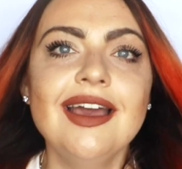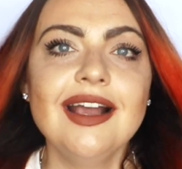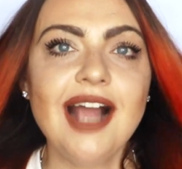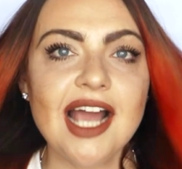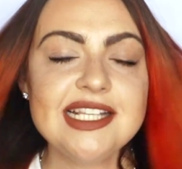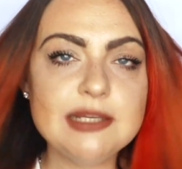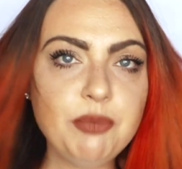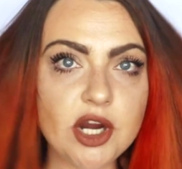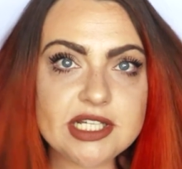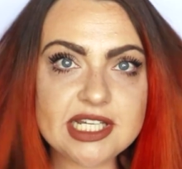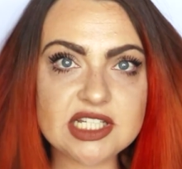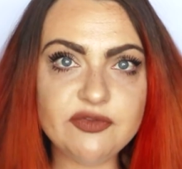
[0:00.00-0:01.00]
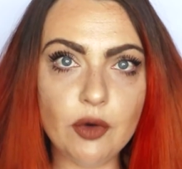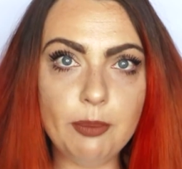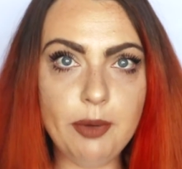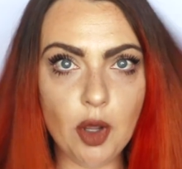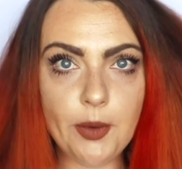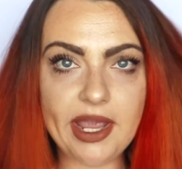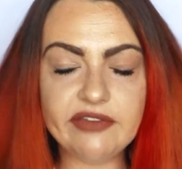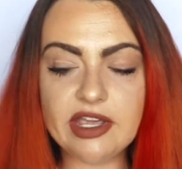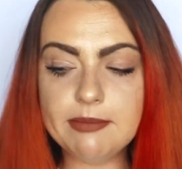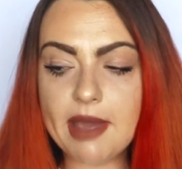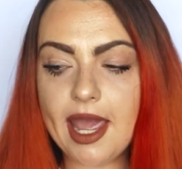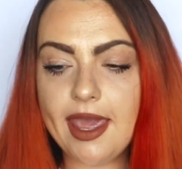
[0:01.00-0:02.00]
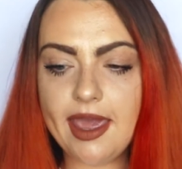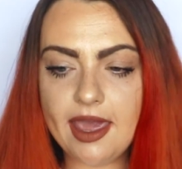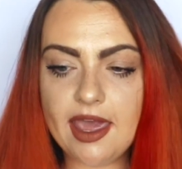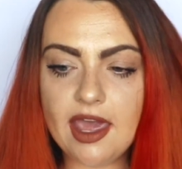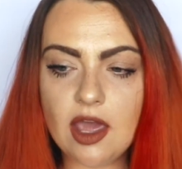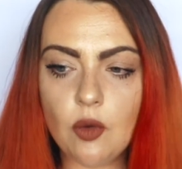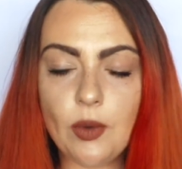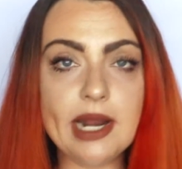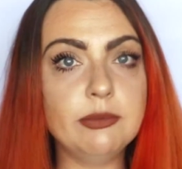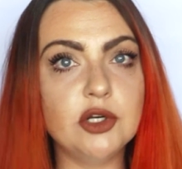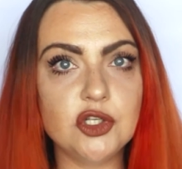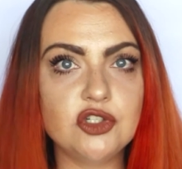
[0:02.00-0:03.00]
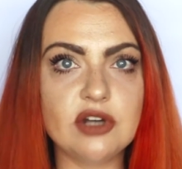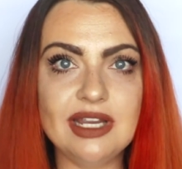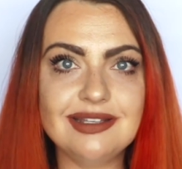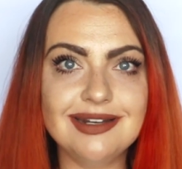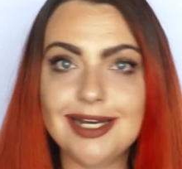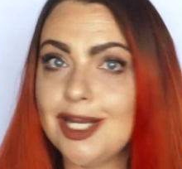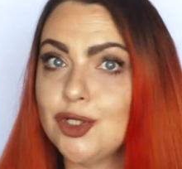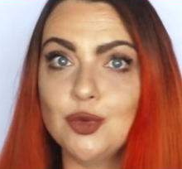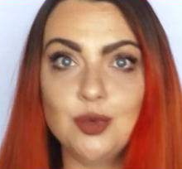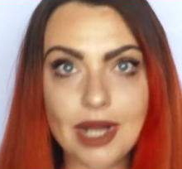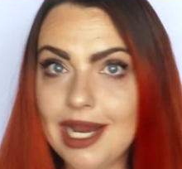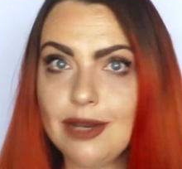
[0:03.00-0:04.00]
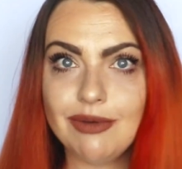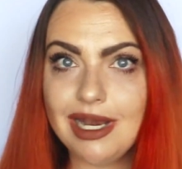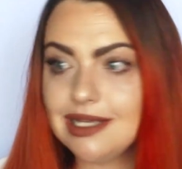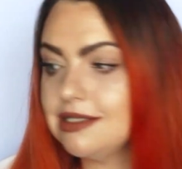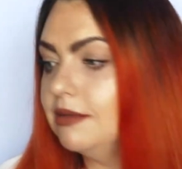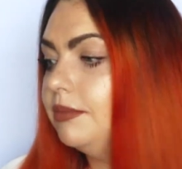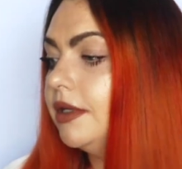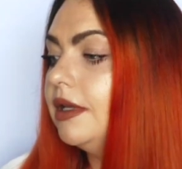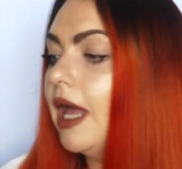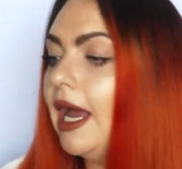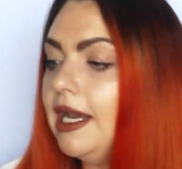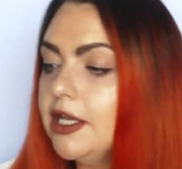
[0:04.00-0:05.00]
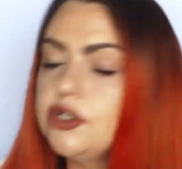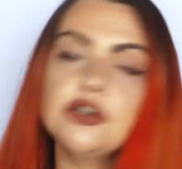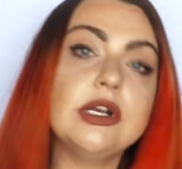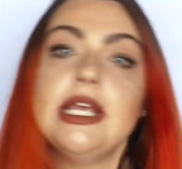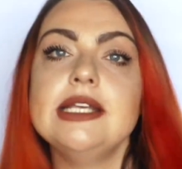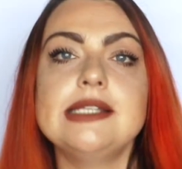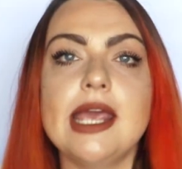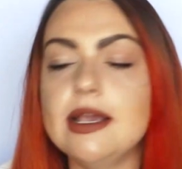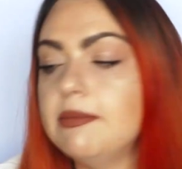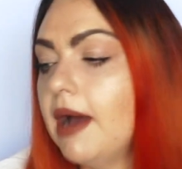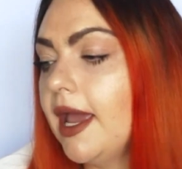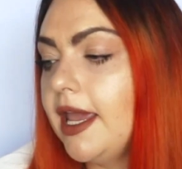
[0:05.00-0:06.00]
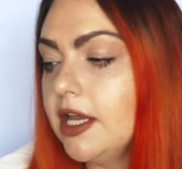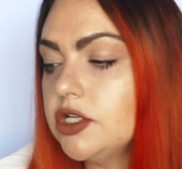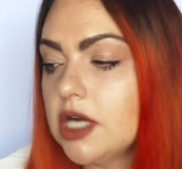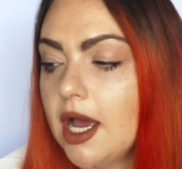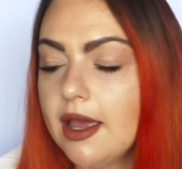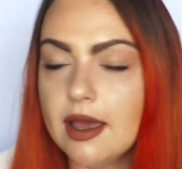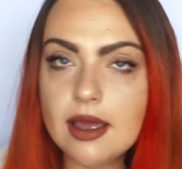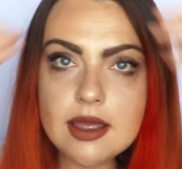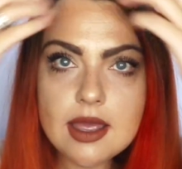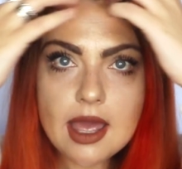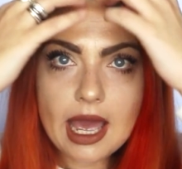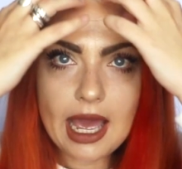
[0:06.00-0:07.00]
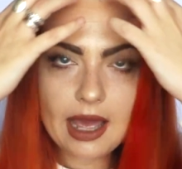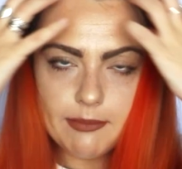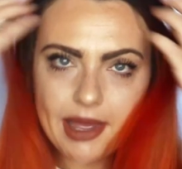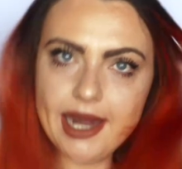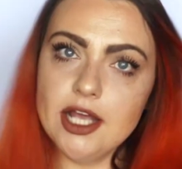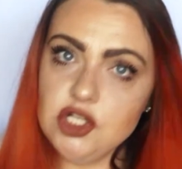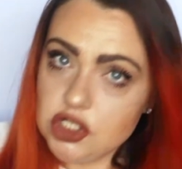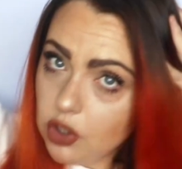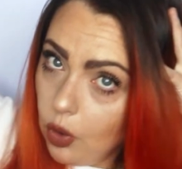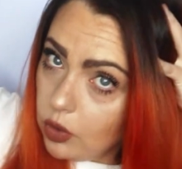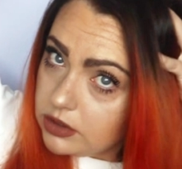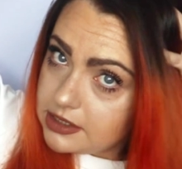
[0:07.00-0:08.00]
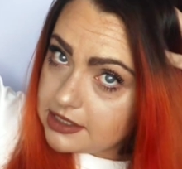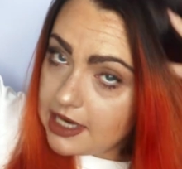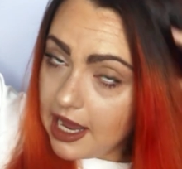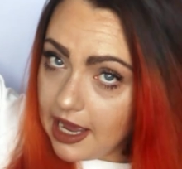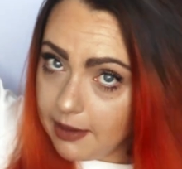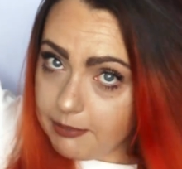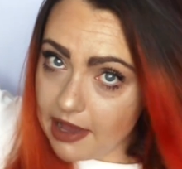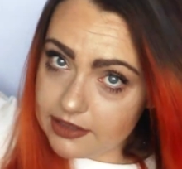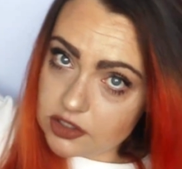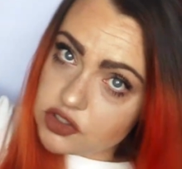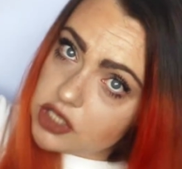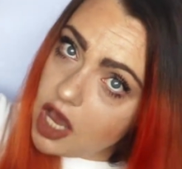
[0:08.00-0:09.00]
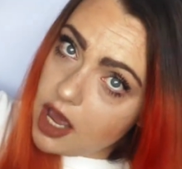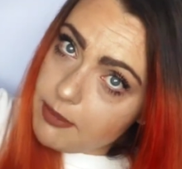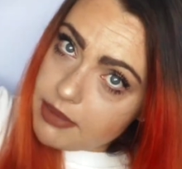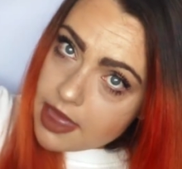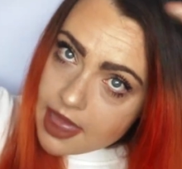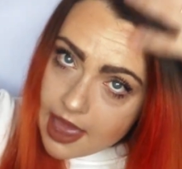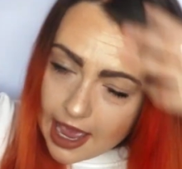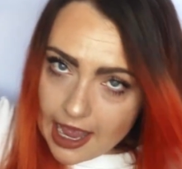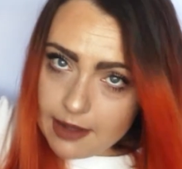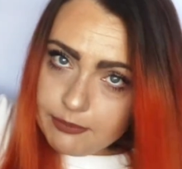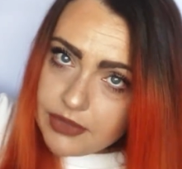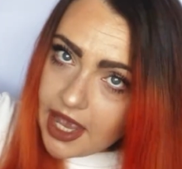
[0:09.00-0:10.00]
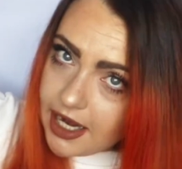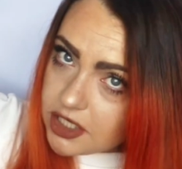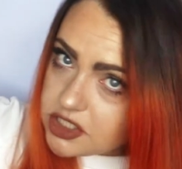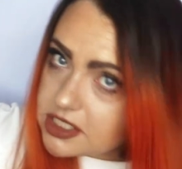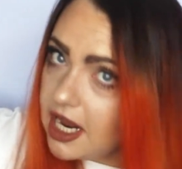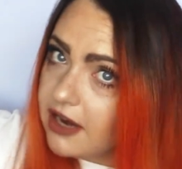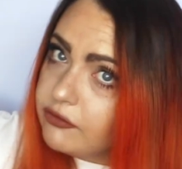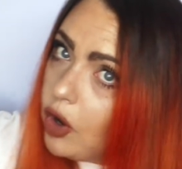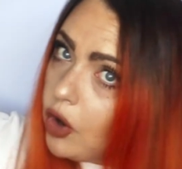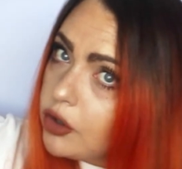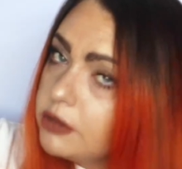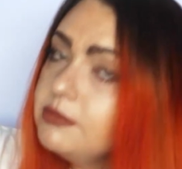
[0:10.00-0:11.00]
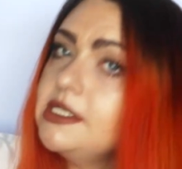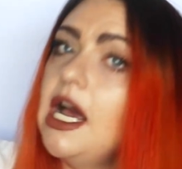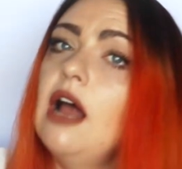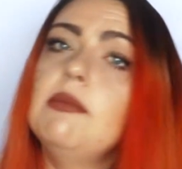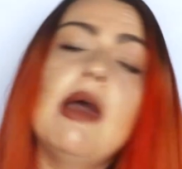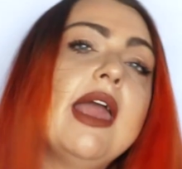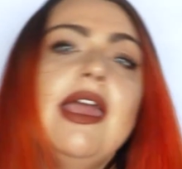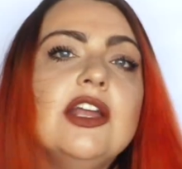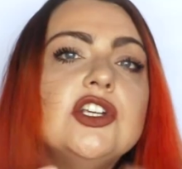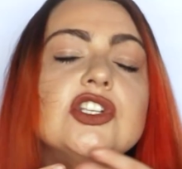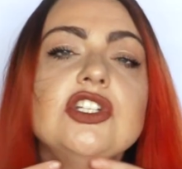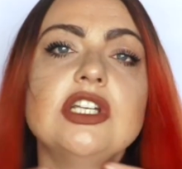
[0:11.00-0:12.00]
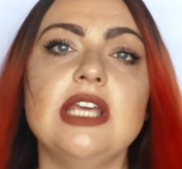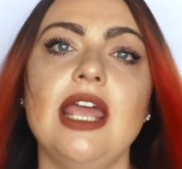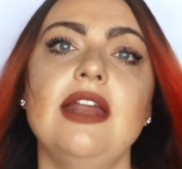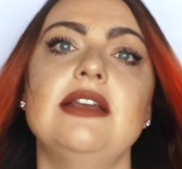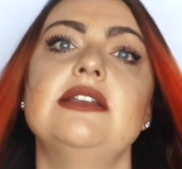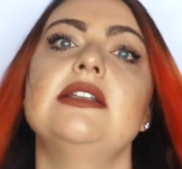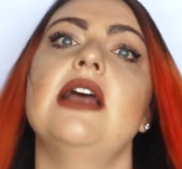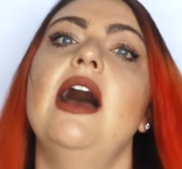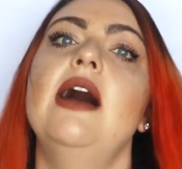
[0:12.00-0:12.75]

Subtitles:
Guys, the process for blow waving my hair when I'm going to straighten it is really simple. I literally take my hair dryer and I just hold it up at the top, and I just kind of comb down my hair just to get